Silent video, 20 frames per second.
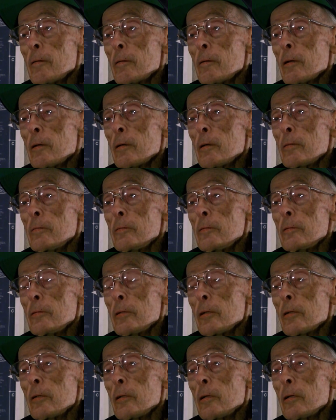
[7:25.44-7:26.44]

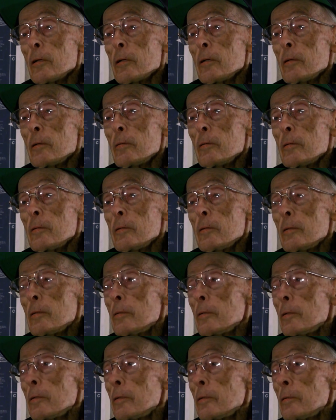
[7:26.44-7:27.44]

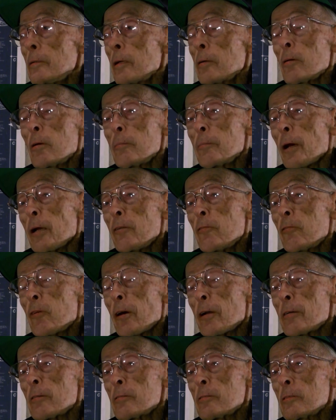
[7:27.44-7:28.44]
They call them night
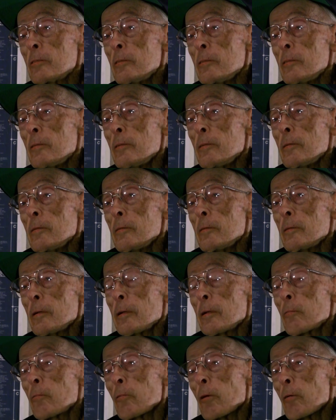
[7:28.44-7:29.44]
fighters.
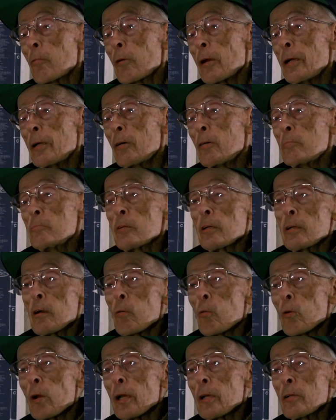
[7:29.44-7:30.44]
They had radomes on
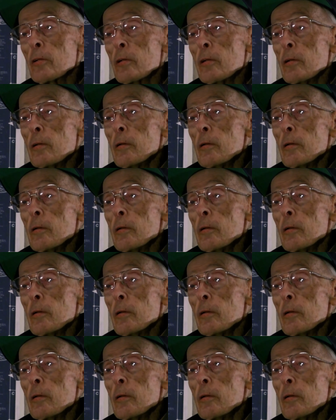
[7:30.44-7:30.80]
the wing.